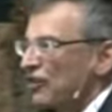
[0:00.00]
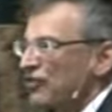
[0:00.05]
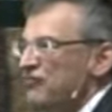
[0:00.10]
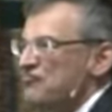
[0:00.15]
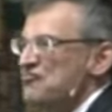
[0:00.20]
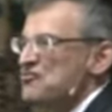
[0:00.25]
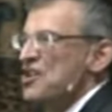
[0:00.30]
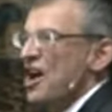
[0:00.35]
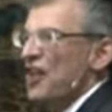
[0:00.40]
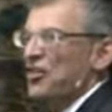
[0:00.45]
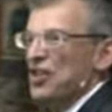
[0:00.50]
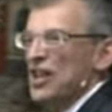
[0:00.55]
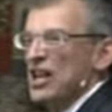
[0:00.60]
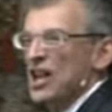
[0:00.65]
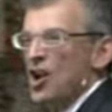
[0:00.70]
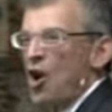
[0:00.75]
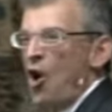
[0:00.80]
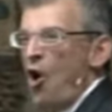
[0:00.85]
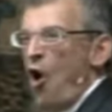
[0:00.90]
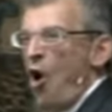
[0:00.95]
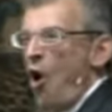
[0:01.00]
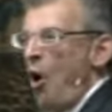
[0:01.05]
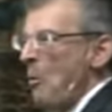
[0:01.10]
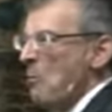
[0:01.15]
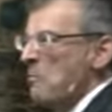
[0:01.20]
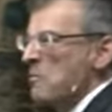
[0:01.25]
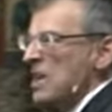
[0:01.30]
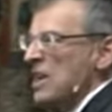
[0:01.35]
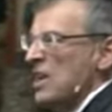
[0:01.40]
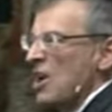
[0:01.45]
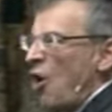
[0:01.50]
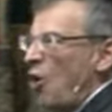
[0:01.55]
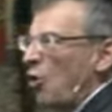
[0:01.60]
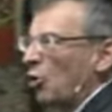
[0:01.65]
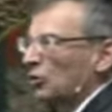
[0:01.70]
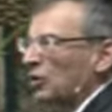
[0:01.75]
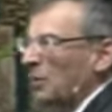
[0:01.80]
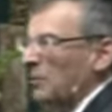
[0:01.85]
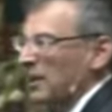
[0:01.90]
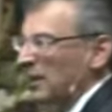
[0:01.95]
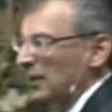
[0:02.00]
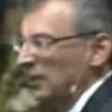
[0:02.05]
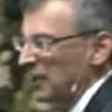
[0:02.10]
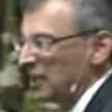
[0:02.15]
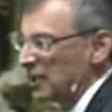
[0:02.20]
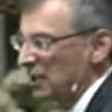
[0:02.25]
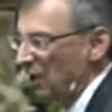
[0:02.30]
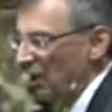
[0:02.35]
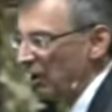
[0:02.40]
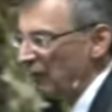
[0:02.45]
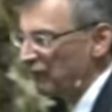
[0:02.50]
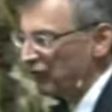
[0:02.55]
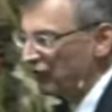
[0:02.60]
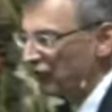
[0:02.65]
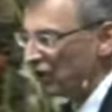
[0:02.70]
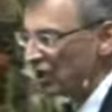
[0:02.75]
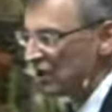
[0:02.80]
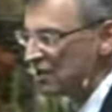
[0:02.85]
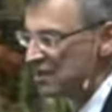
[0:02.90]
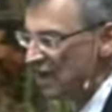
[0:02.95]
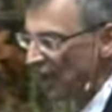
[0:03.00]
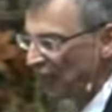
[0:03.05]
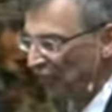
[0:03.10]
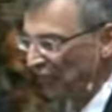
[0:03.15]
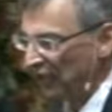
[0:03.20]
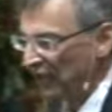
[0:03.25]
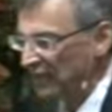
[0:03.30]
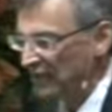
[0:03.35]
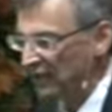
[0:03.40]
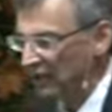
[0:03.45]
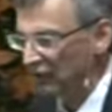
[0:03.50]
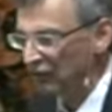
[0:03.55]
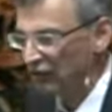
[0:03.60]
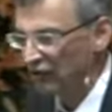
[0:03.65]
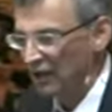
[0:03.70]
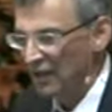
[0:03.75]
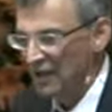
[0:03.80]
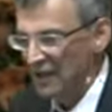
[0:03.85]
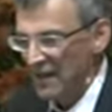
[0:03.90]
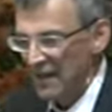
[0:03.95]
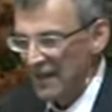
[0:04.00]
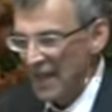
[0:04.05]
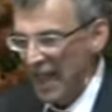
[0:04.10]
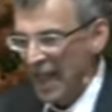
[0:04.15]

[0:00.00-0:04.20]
There's nothing. It all ultimately comes to nothingness.